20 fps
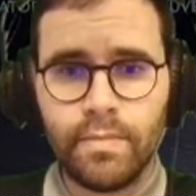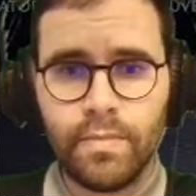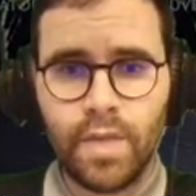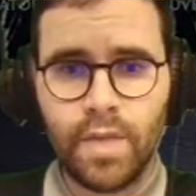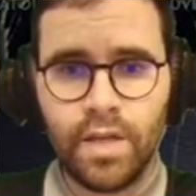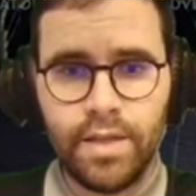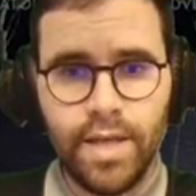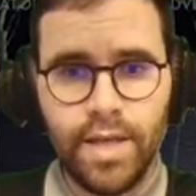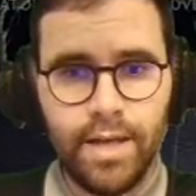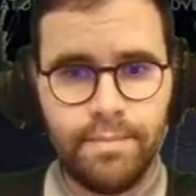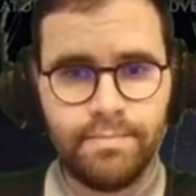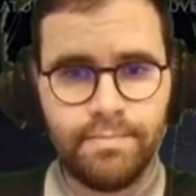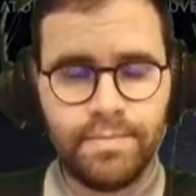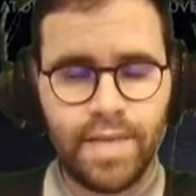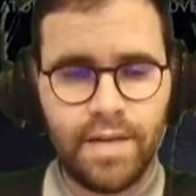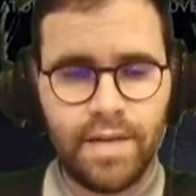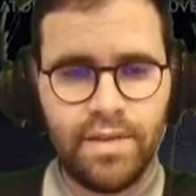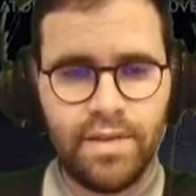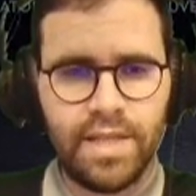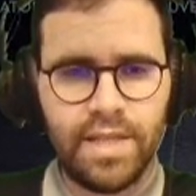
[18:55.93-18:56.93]
yeah,
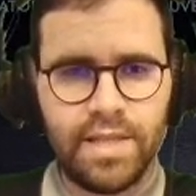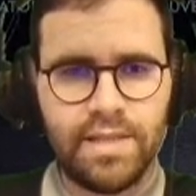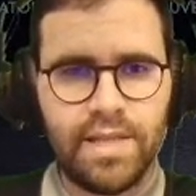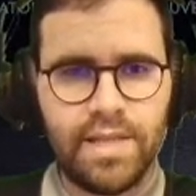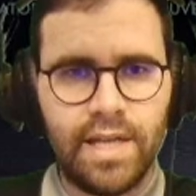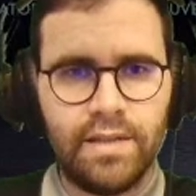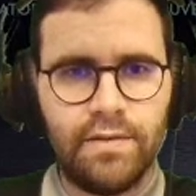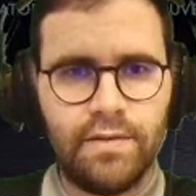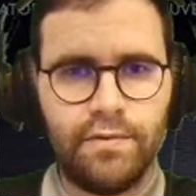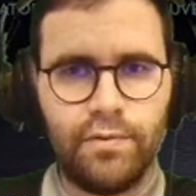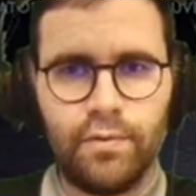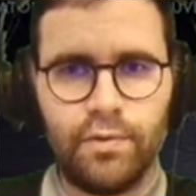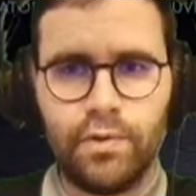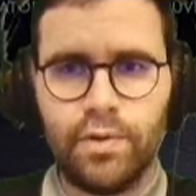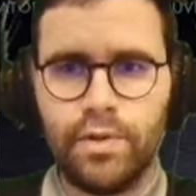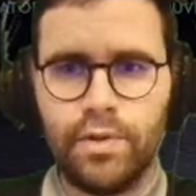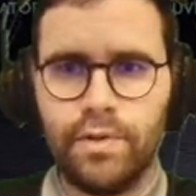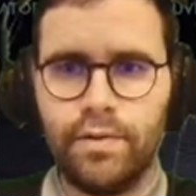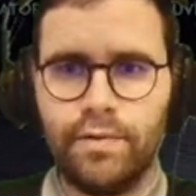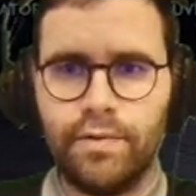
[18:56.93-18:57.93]
I think that's that
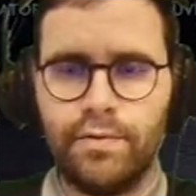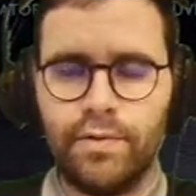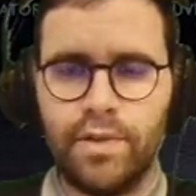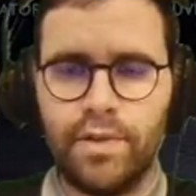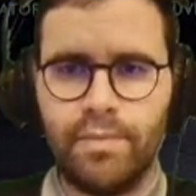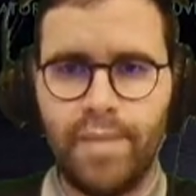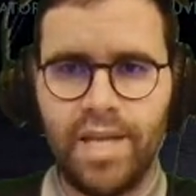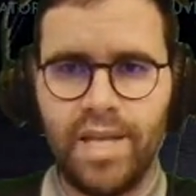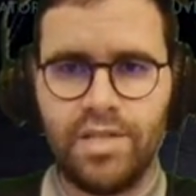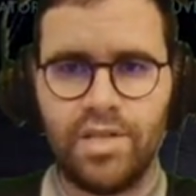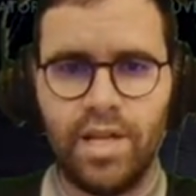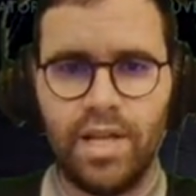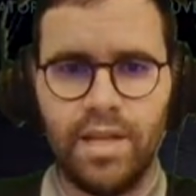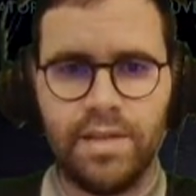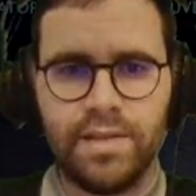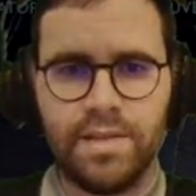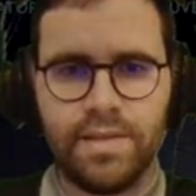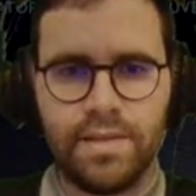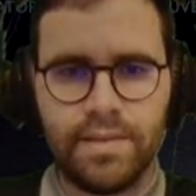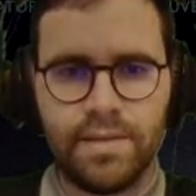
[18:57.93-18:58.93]
for the patch
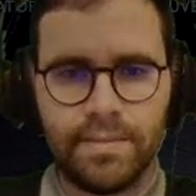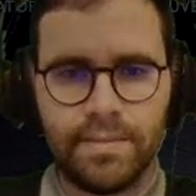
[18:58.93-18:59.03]
analysis.